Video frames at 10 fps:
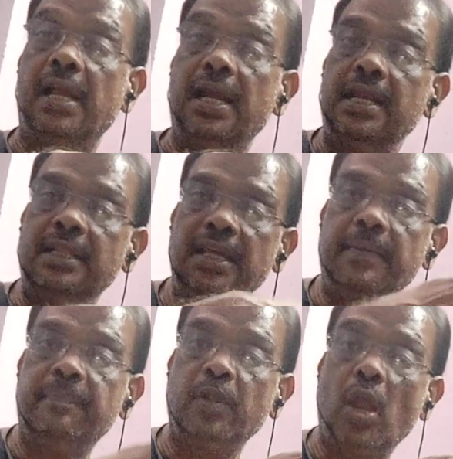
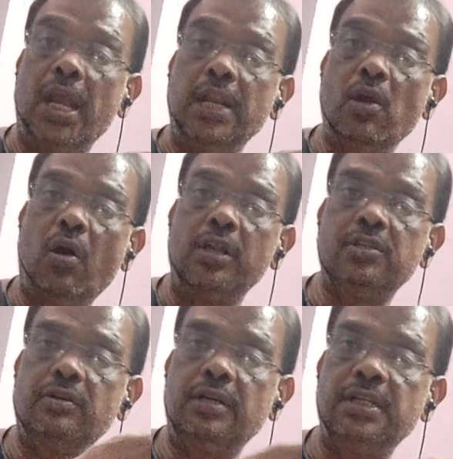Any
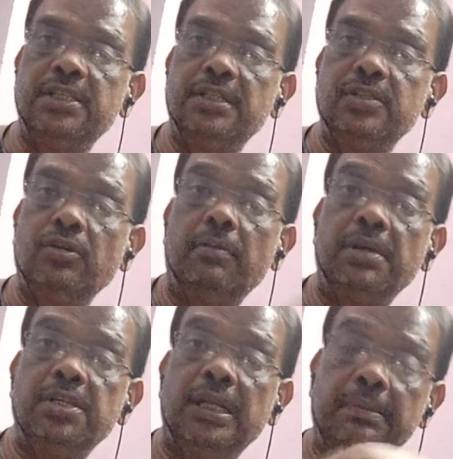horizontal distance you are
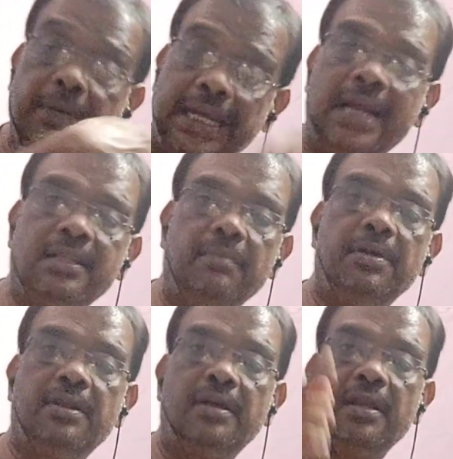measuring behind the
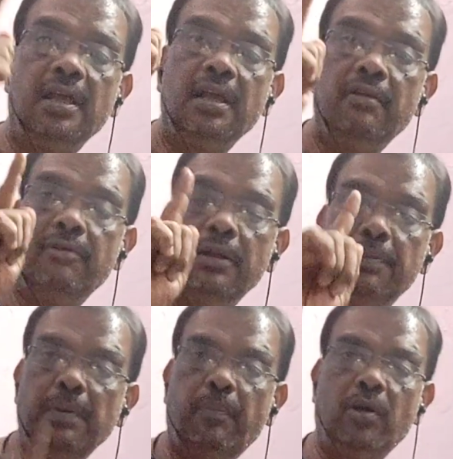mirror will
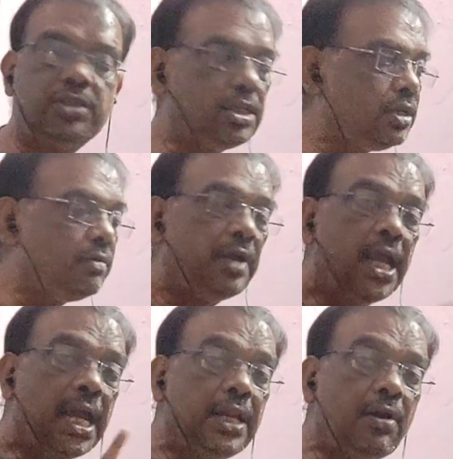be positive.
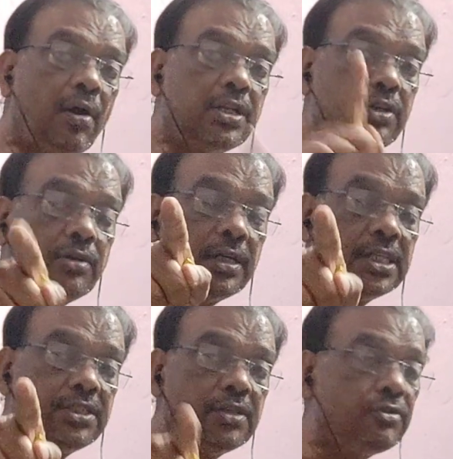Any horizontal
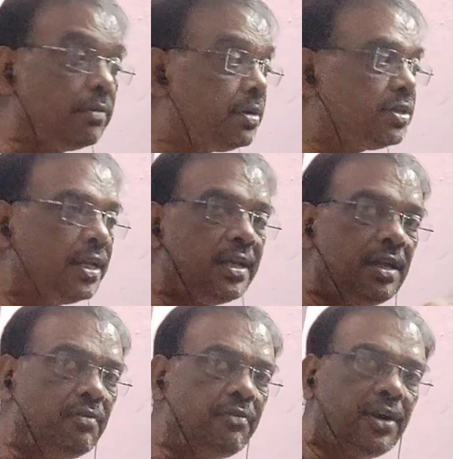distance you are
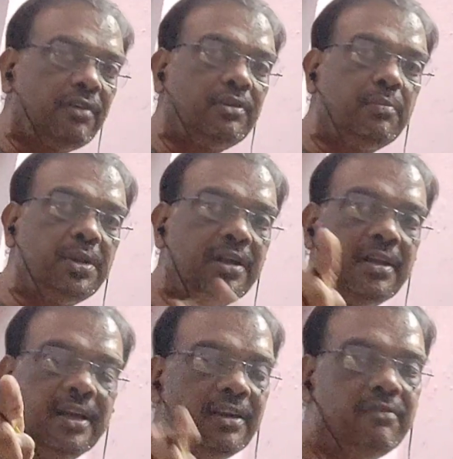measuring in front of the
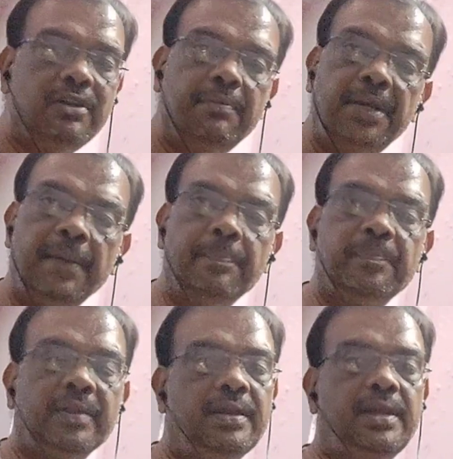mirror will be
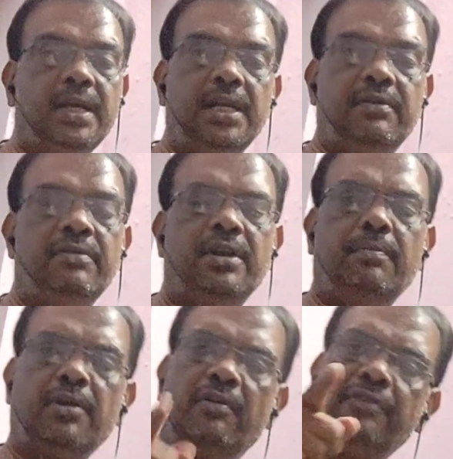negative.
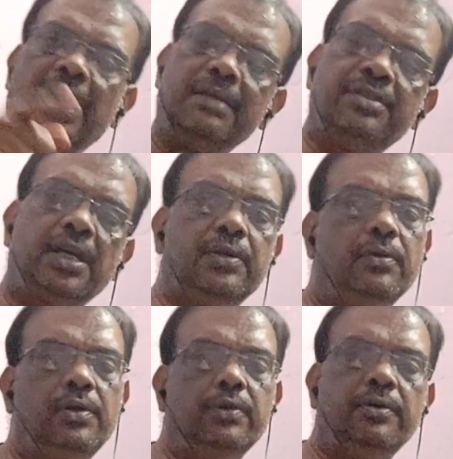Number of times I
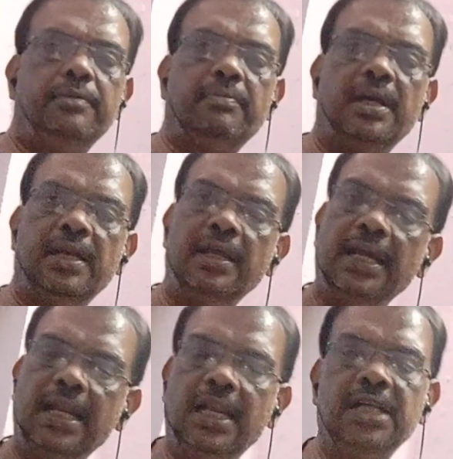told you in my
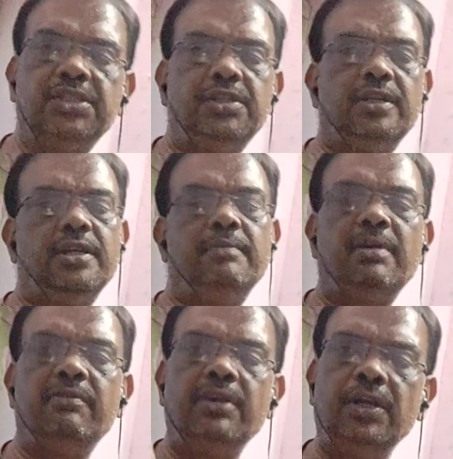lecture, in
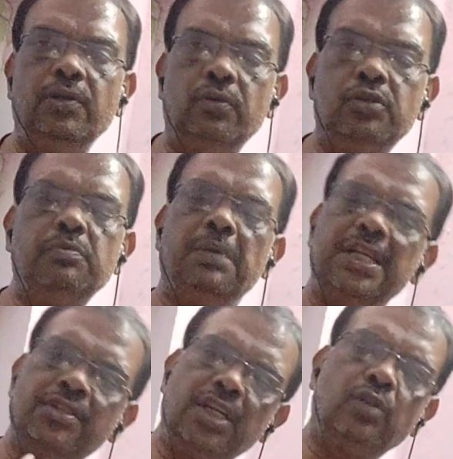my videos.
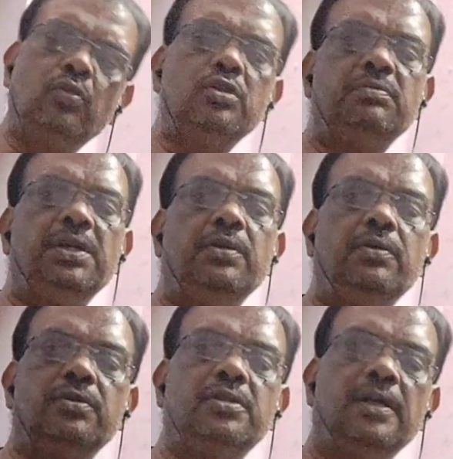Please check those
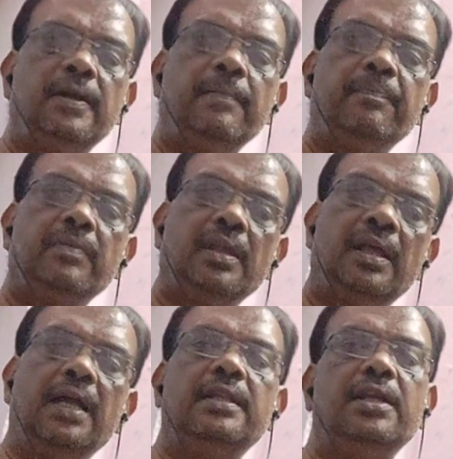videos
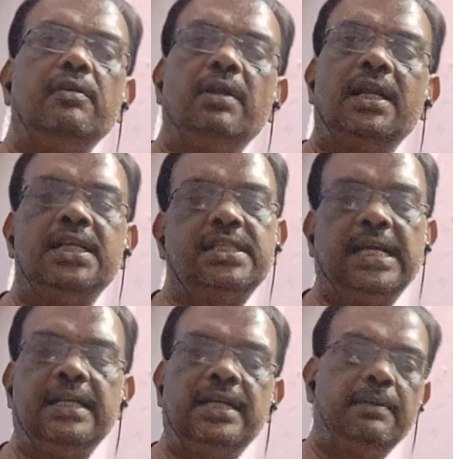and then you will
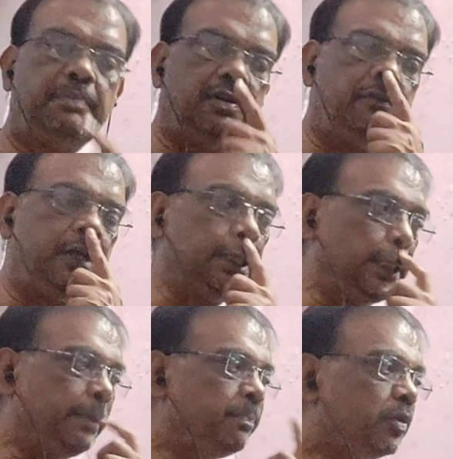understand that
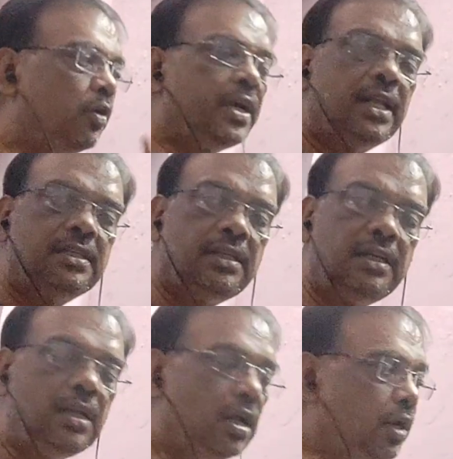perfectly. Okay,
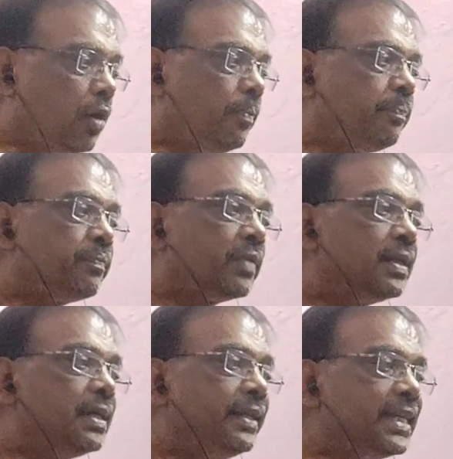Rajendra? Now,
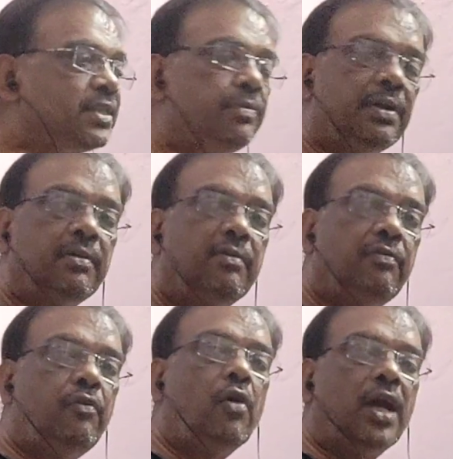next one,
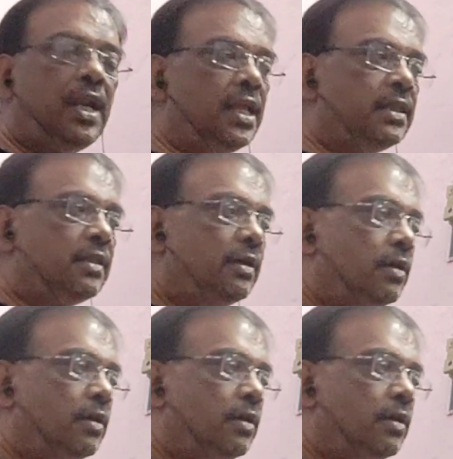focal length.